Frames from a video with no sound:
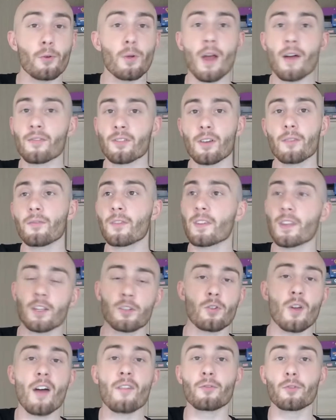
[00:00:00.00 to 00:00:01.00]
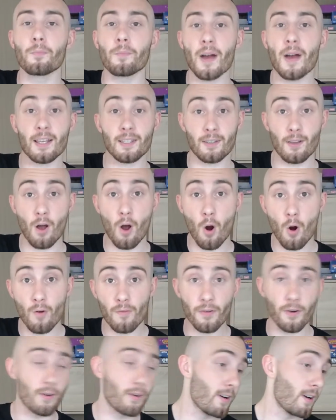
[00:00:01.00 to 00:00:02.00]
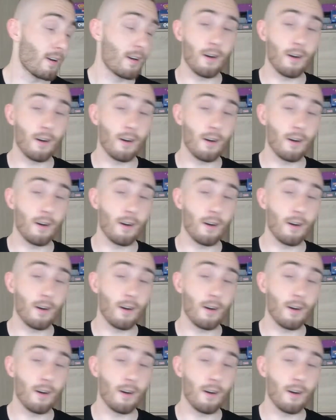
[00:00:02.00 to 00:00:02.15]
or you have something that you have to pass over.